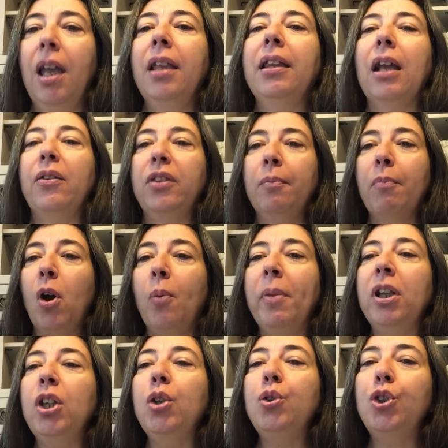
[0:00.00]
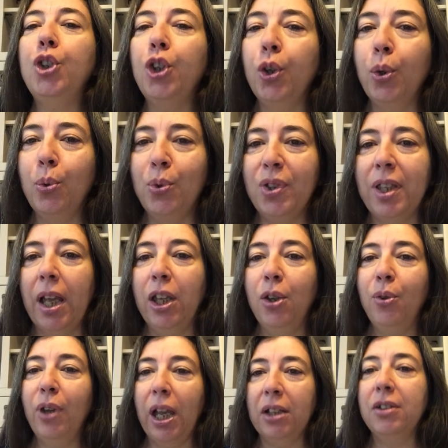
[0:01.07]
Now, the moment you choose that you
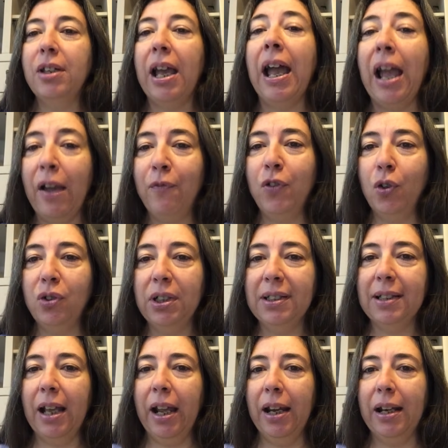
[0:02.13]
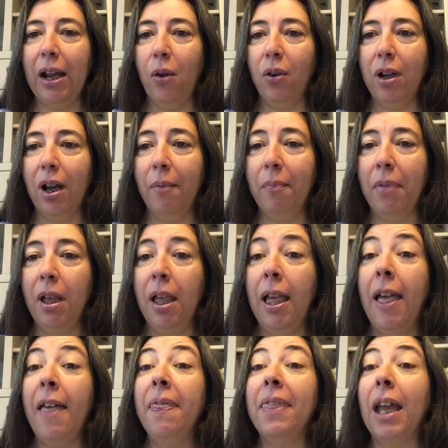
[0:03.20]
get to have your desired outcome,
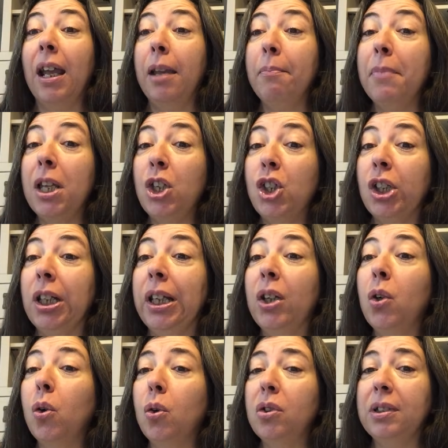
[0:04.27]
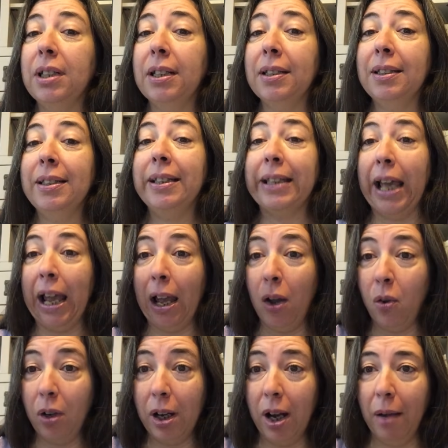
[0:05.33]
that immediately causes that
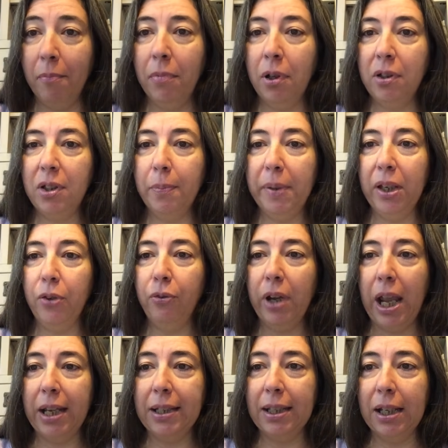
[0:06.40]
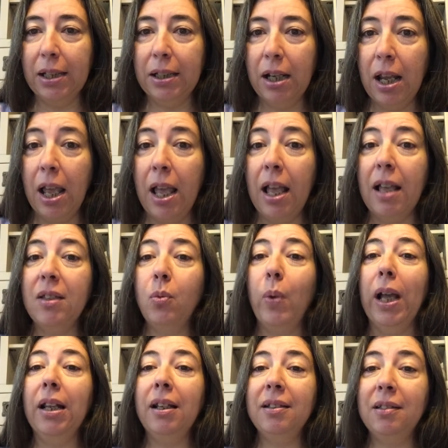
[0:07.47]
outcome to be created, as
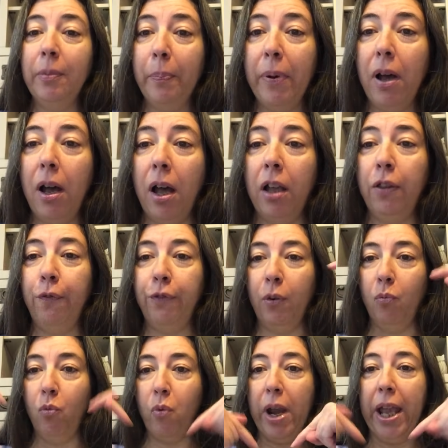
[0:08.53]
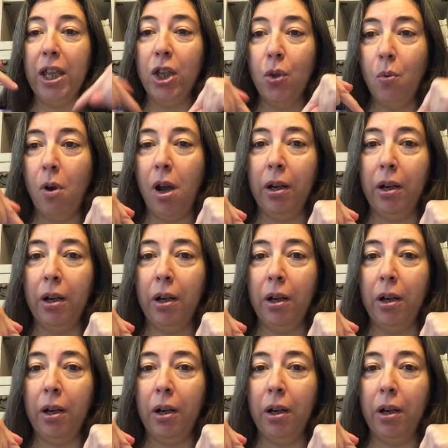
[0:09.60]
well as the path from where you are